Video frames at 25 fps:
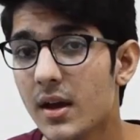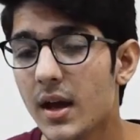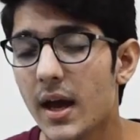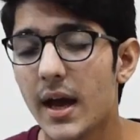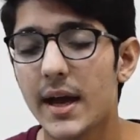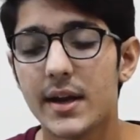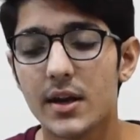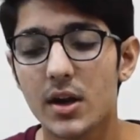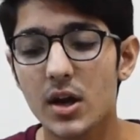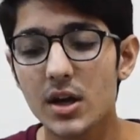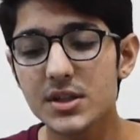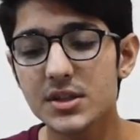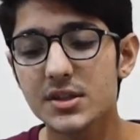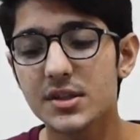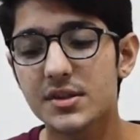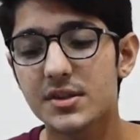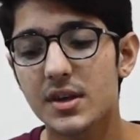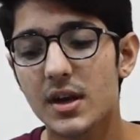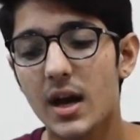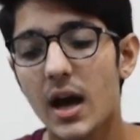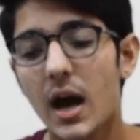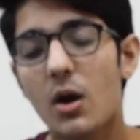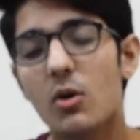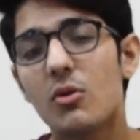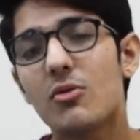And not just
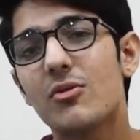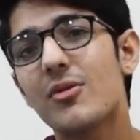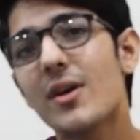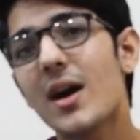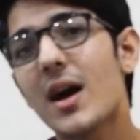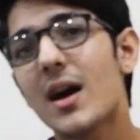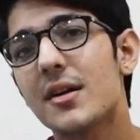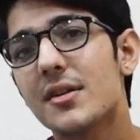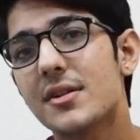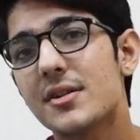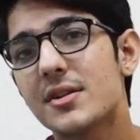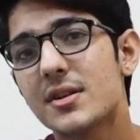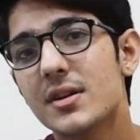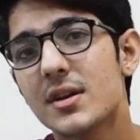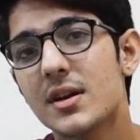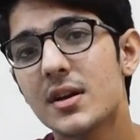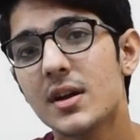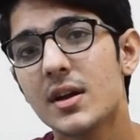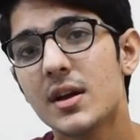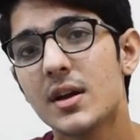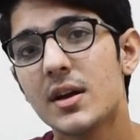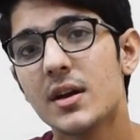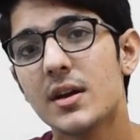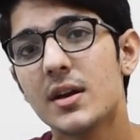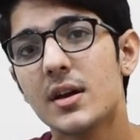how fast,
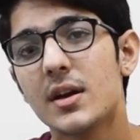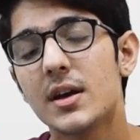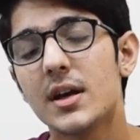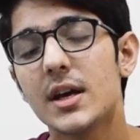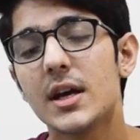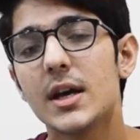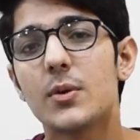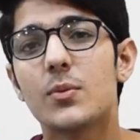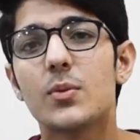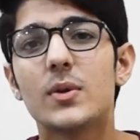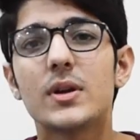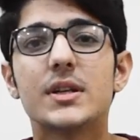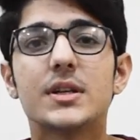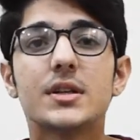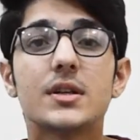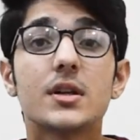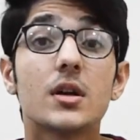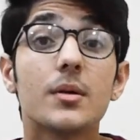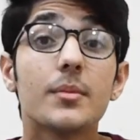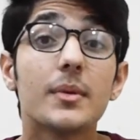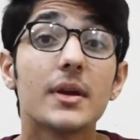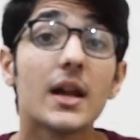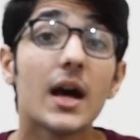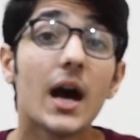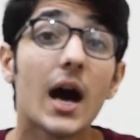it will
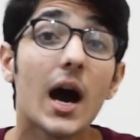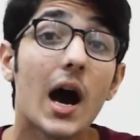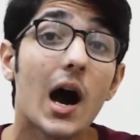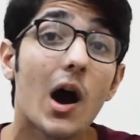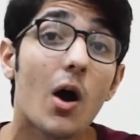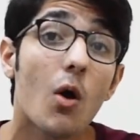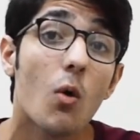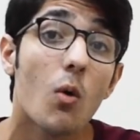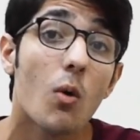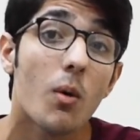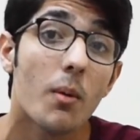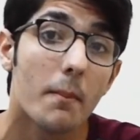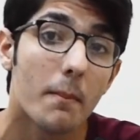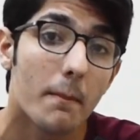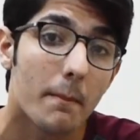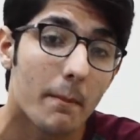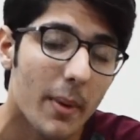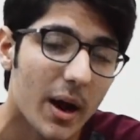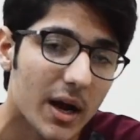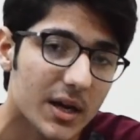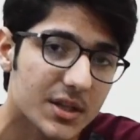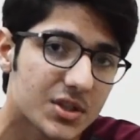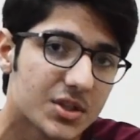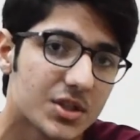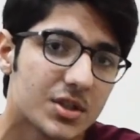determine how
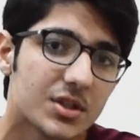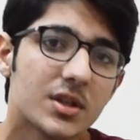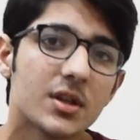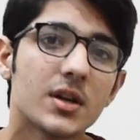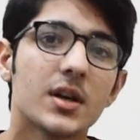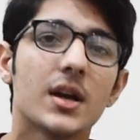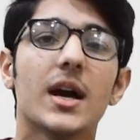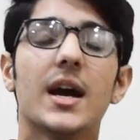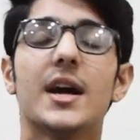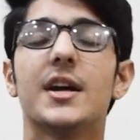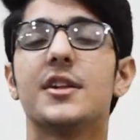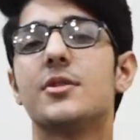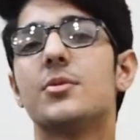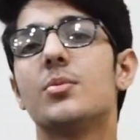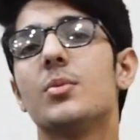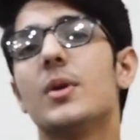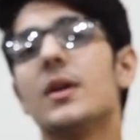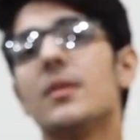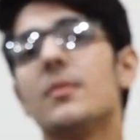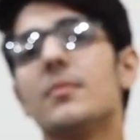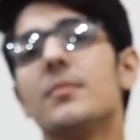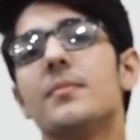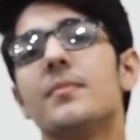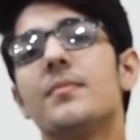much as well.